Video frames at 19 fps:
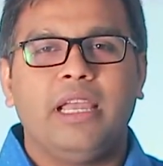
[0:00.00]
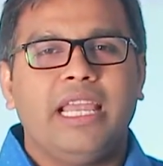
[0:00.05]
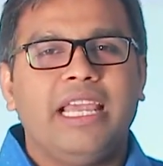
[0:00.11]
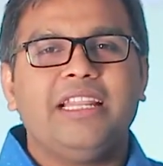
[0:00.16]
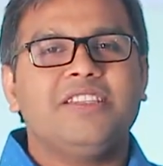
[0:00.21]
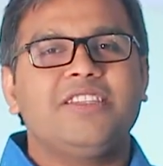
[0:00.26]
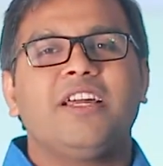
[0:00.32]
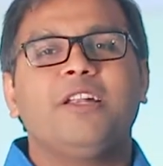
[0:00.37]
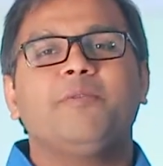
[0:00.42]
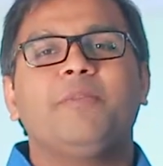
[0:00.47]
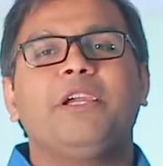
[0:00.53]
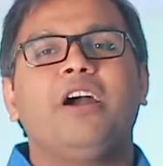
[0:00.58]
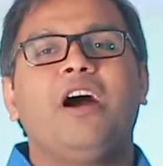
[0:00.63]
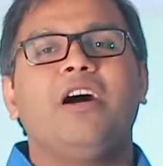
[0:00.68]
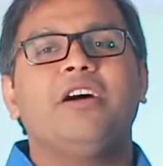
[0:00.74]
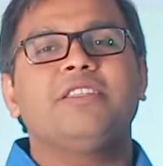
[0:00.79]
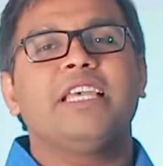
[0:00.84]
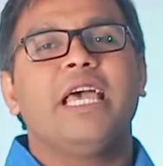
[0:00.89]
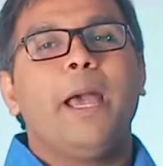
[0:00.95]
It is not
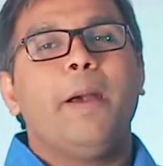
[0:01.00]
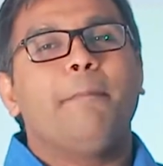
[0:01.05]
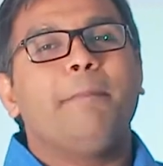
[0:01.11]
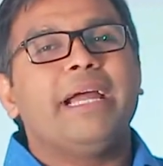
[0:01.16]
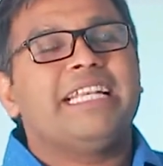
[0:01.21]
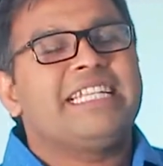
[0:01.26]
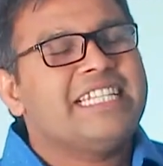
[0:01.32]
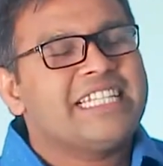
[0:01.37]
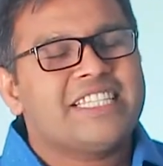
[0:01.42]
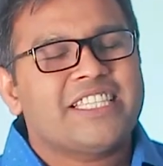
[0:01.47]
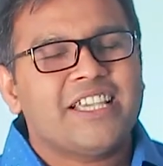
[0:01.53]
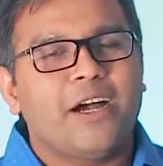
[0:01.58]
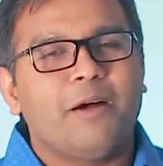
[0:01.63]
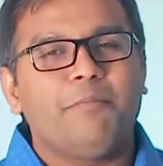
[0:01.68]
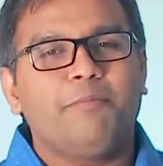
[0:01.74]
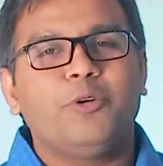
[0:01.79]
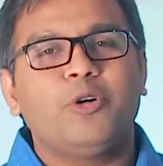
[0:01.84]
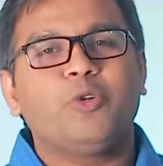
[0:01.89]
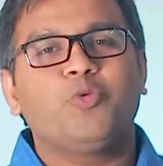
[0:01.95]
because my
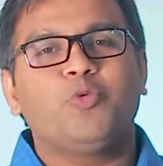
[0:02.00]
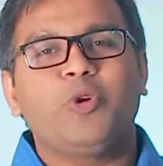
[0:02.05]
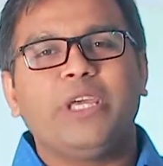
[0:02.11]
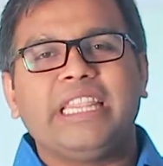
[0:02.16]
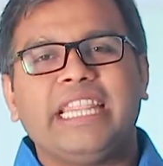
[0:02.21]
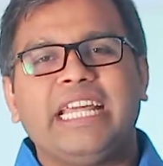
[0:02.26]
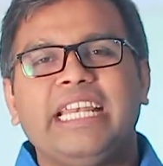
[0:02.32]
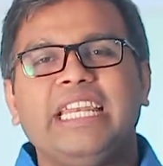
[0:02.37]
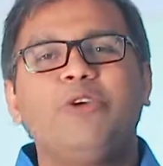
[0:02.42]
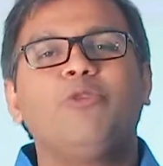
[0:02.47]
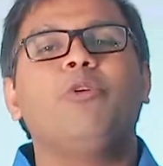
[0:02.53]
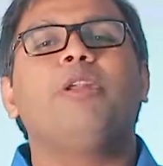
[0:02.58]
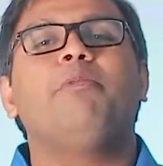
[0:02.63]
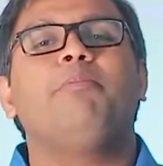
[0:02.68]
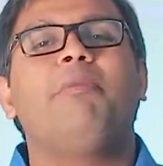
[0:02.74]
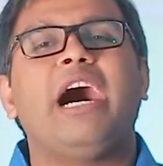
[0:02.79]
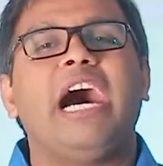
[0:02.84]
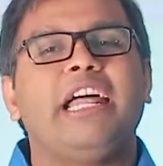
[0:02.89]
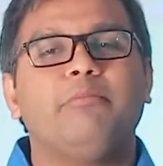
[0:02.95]
discomfort with the new
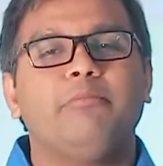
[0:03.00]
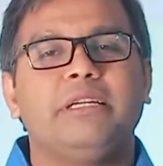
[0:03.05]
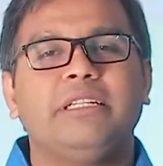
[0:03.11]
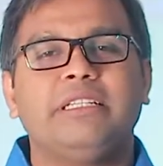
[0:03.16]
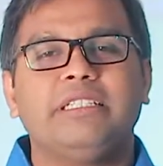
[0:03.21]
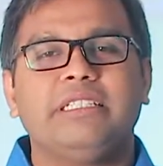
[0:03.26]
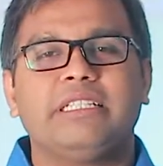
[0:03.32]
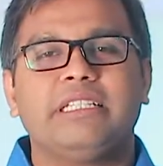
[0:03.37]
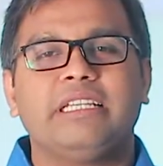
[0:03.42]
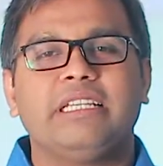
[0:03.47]
environment.